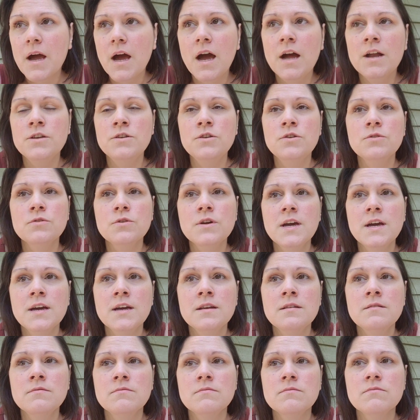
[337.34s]
And you
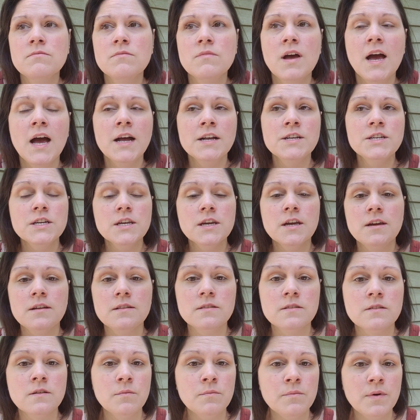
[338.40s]
can educate
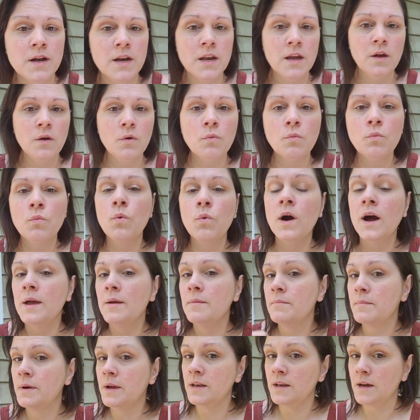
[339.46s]
somebody why
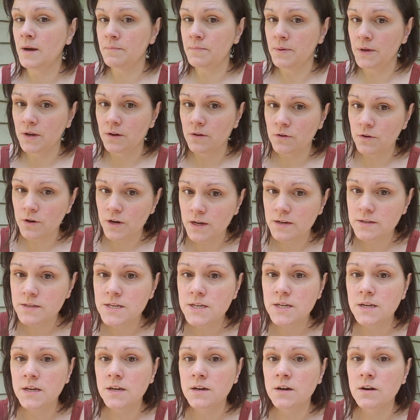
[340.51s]
it might not be a good
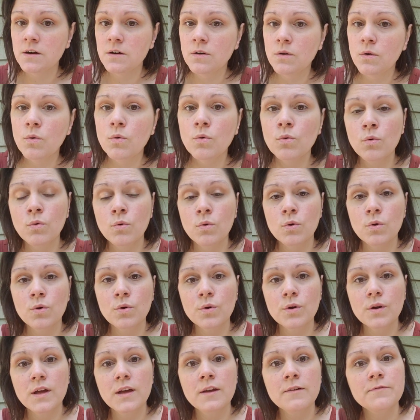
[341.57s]
idea,
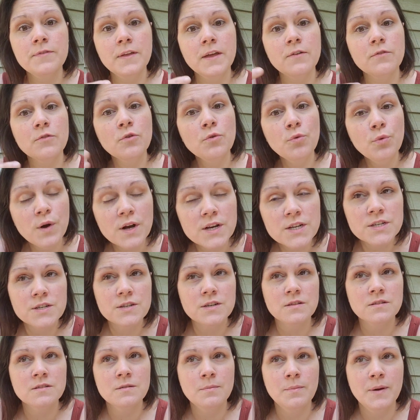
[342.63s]
or if they have
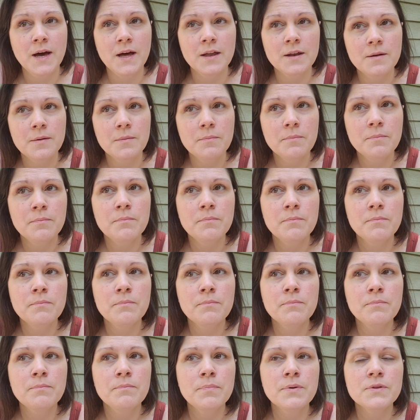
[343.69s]
questions about it,
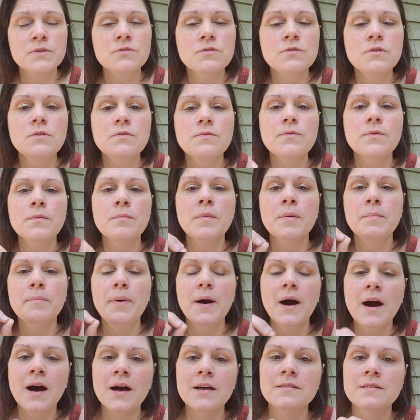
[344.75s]
but do it from a
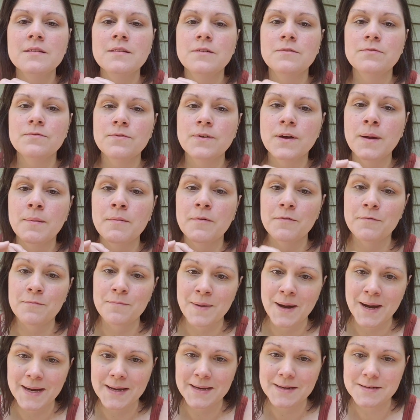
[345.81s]
positive frame of
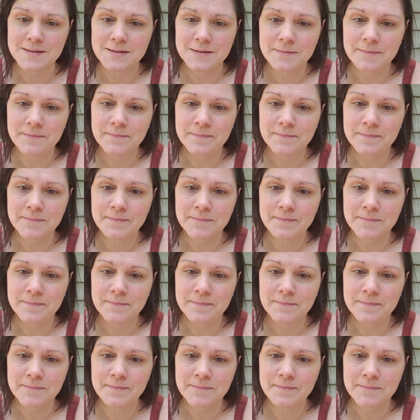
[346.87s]
mind.